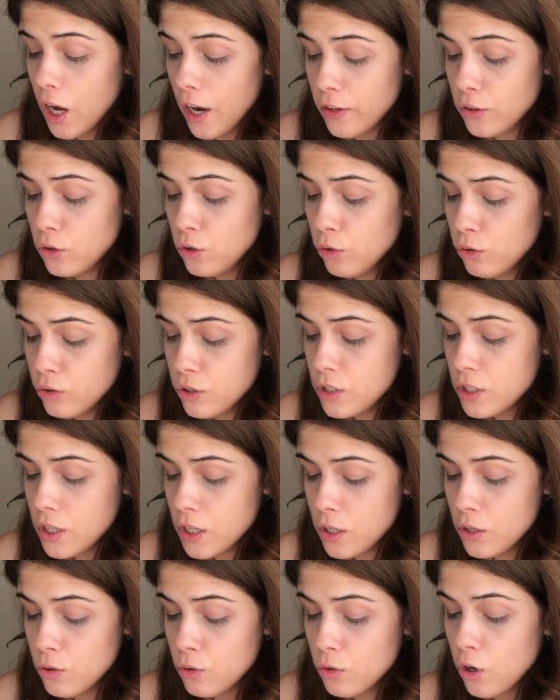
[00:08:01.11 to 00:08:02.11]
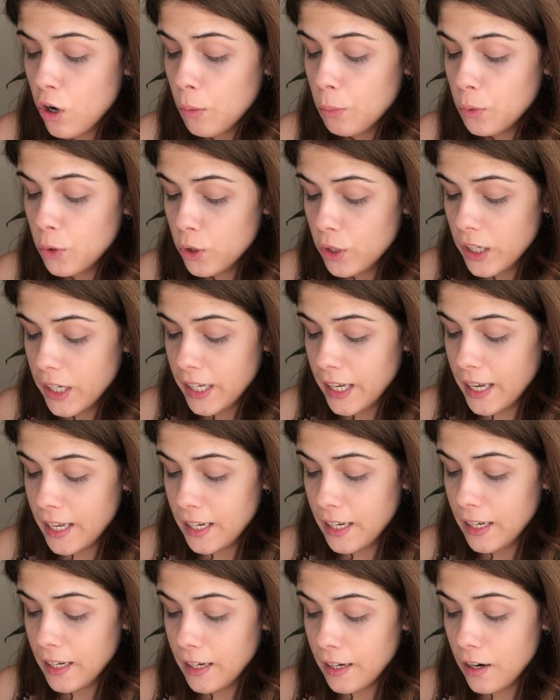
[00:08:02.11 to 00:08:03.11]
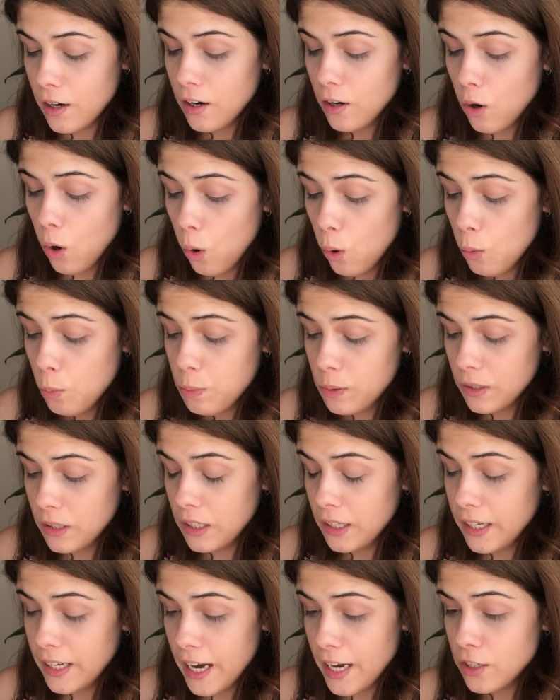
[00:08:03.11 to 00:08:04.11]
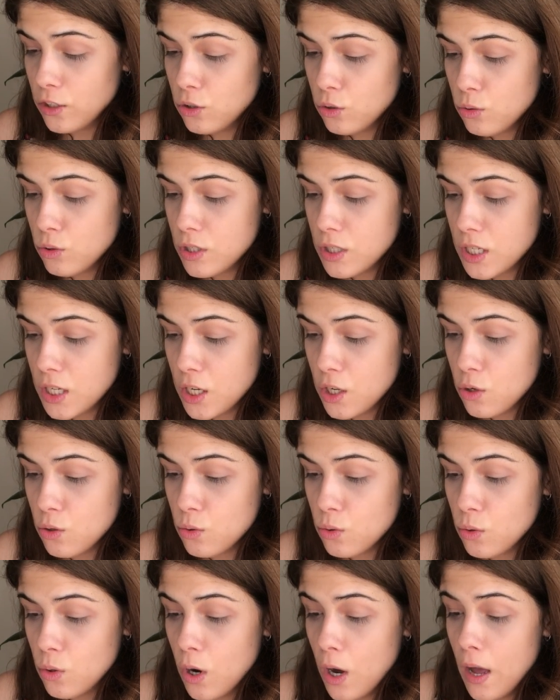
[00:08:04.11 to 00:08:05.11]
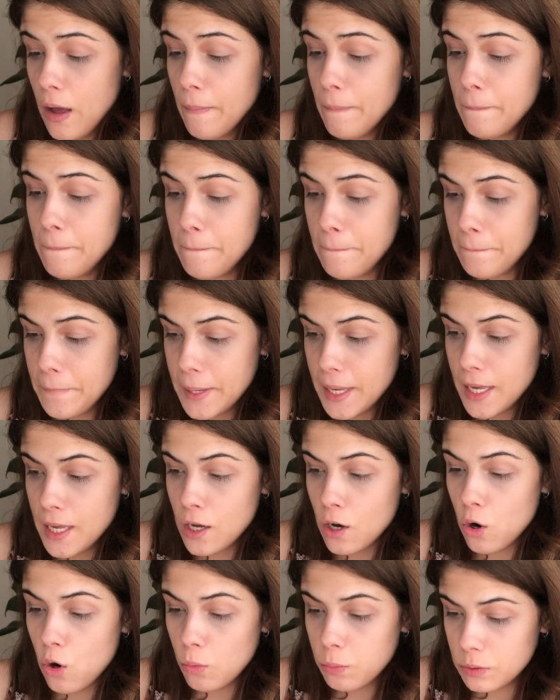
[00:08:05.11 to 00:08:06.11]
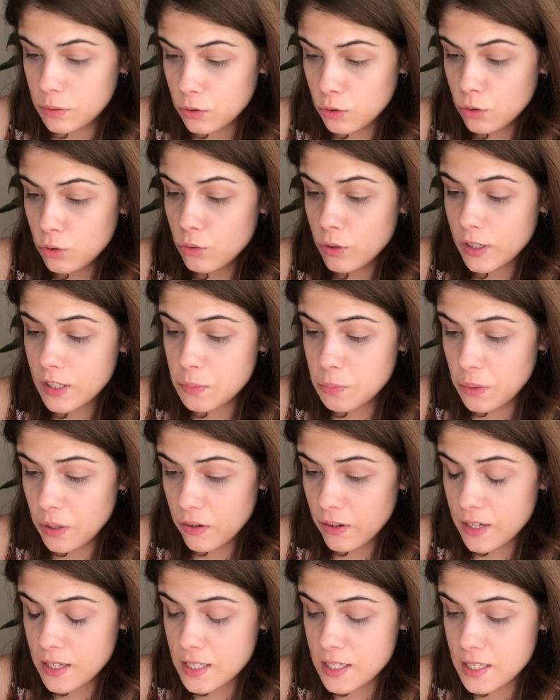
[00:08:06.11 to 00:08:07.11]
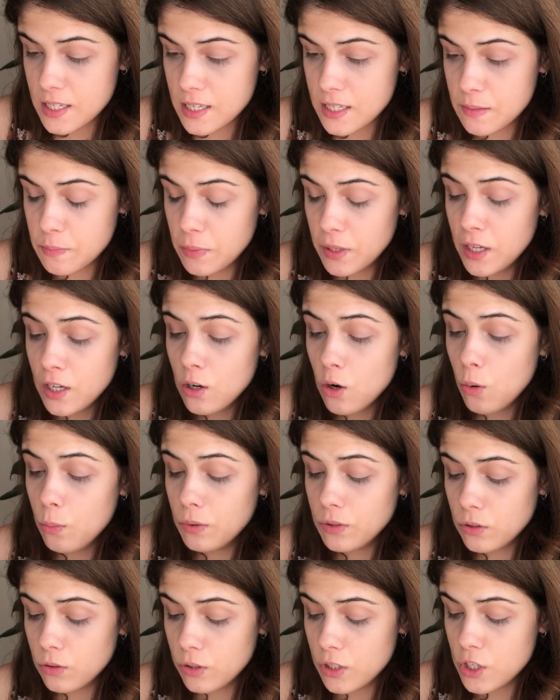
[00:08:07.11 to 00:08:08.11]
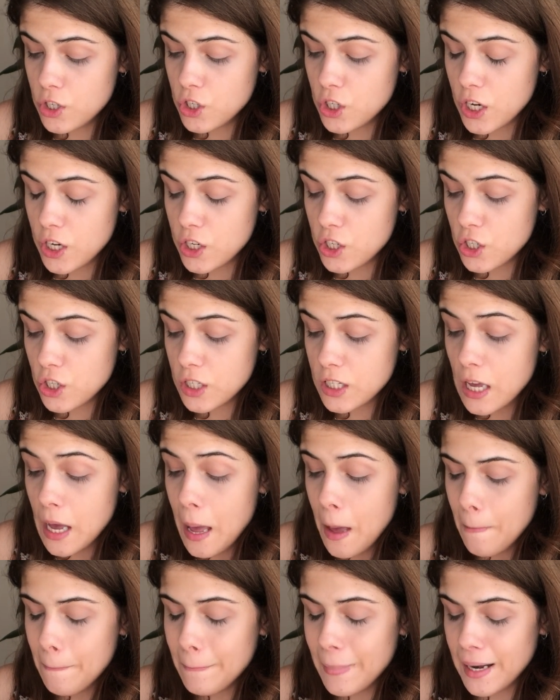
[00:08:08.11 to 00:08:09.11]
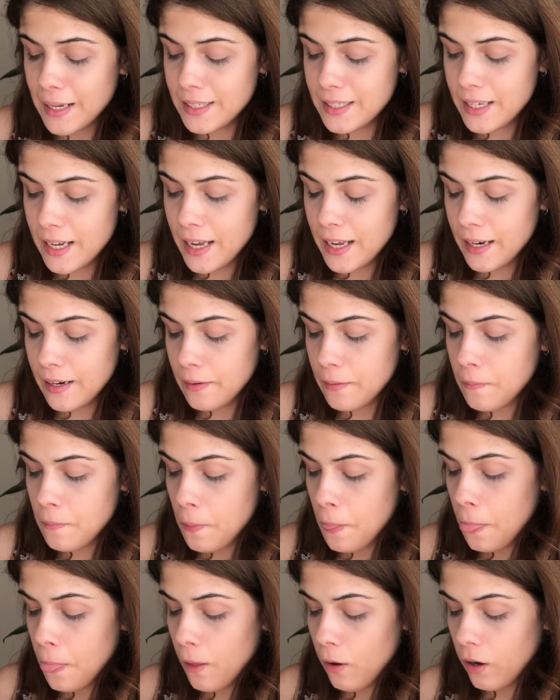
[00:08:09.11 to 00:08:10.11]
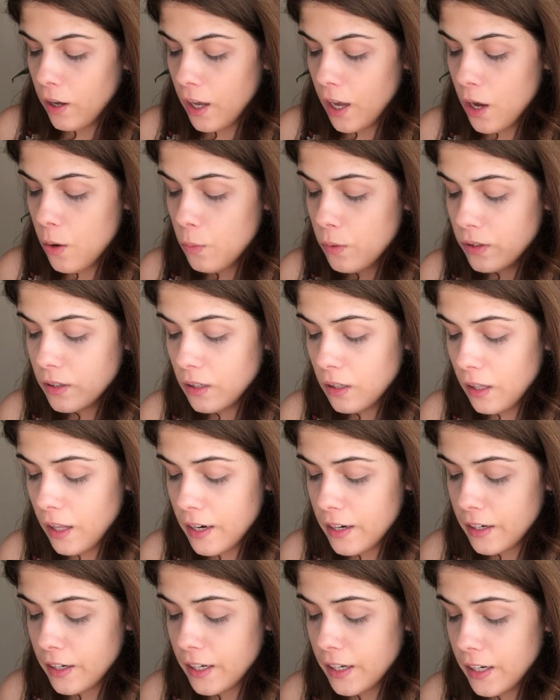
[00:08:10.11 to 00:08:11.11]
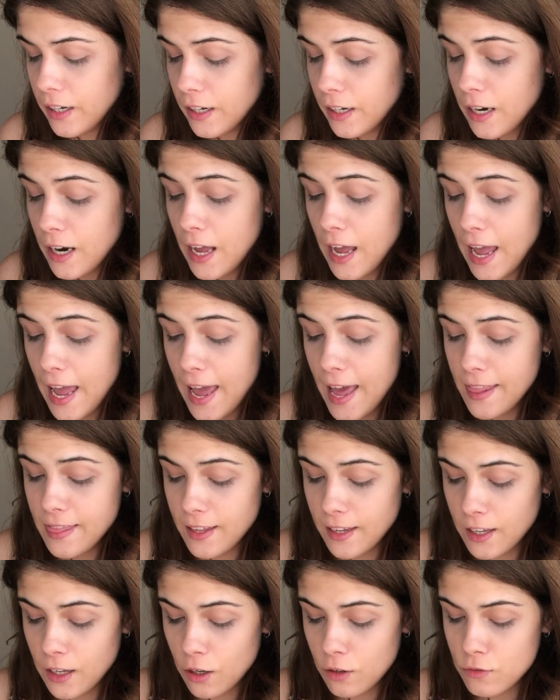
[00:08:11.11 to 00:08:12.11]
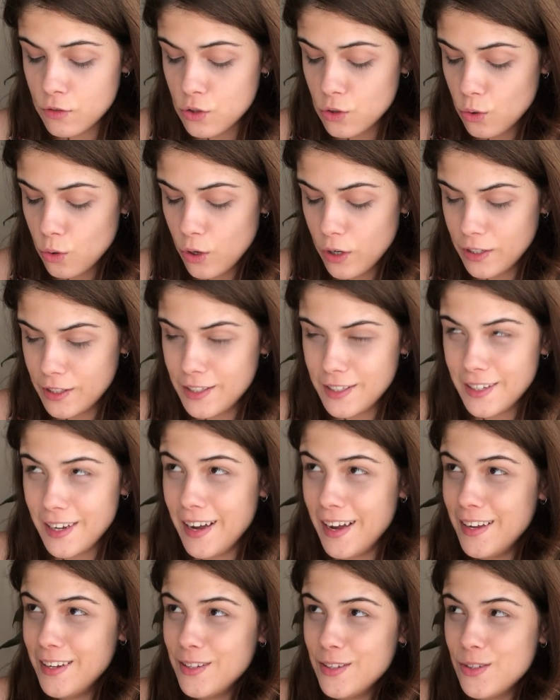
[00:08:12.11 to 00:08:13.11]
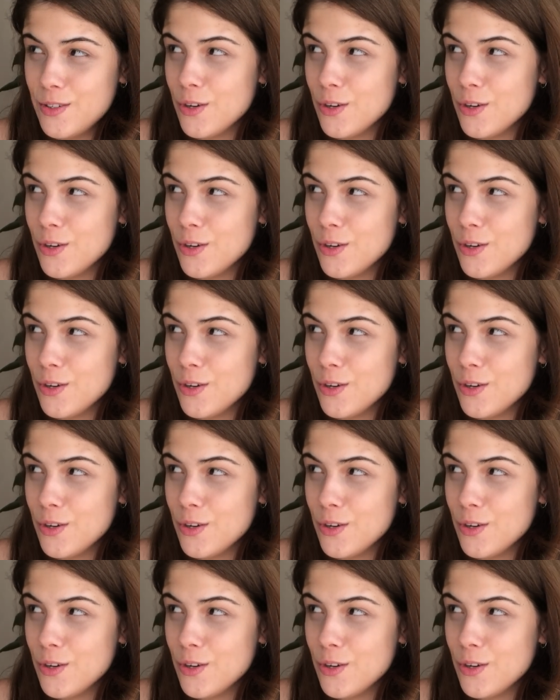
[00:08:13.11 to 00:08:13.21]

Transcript: I do see you communicating openly. I do see you being open to new experiences, being open to these changes, but then, okay, with the letter here and the King of Swords, I